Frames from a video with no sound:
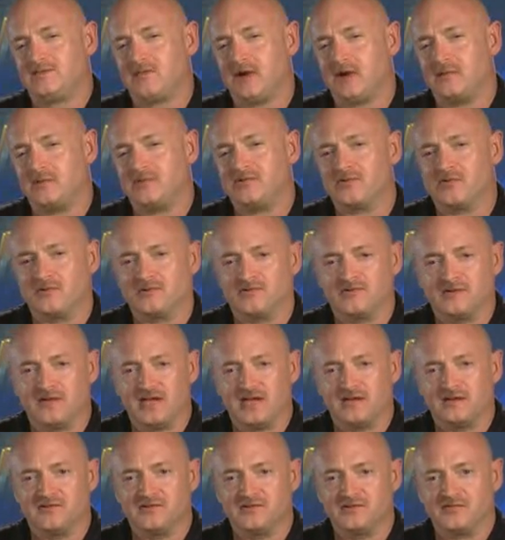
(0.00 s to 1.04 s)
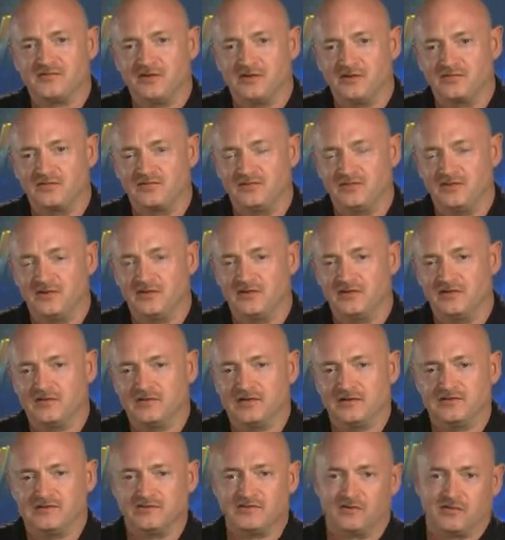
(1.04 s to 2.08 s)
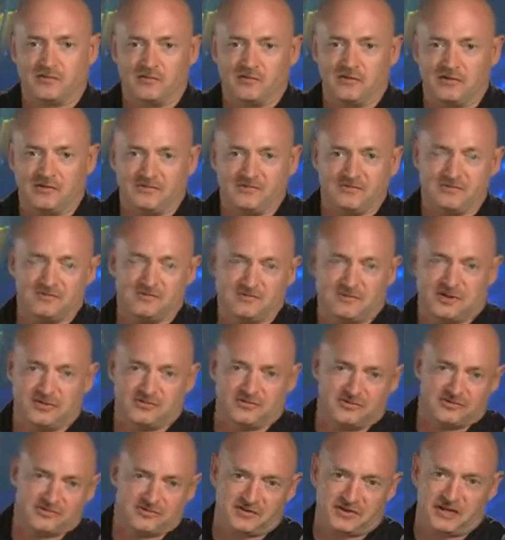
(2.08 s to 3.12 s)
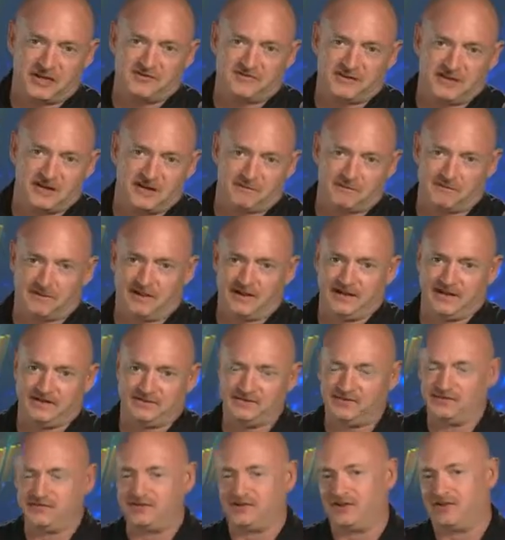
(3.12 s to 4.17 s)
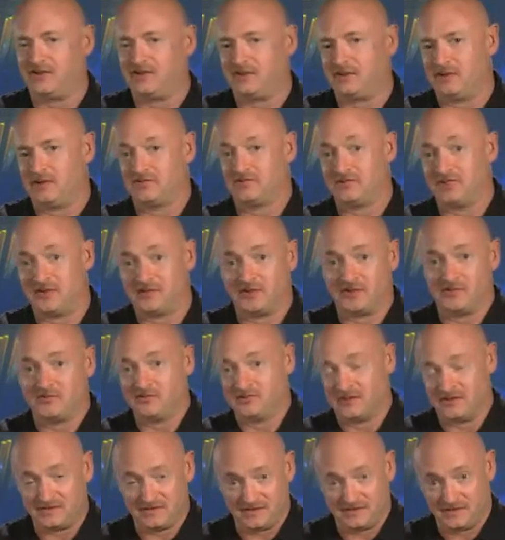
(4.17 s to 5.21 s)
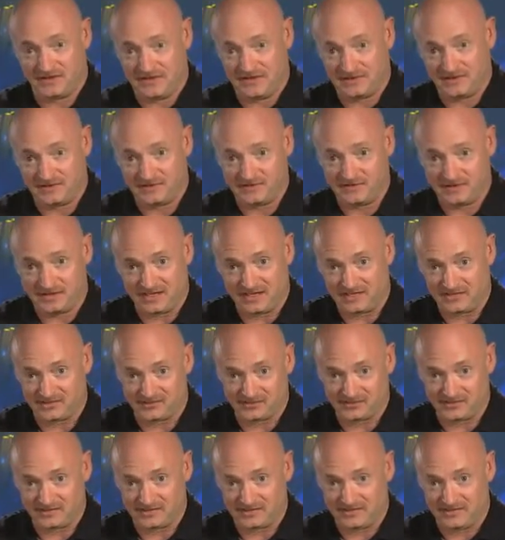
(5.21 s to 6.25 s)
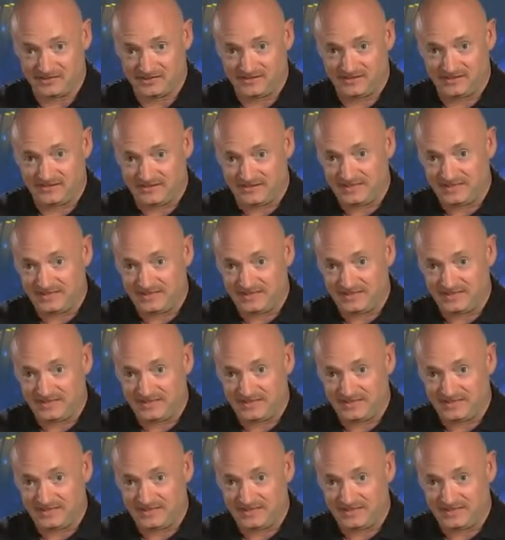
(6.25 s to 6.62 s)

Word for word: probably towards the end of his first year, and then showing him all the pictures of Navy airplanes and telling him I was going to go ahead and do this. That's not how I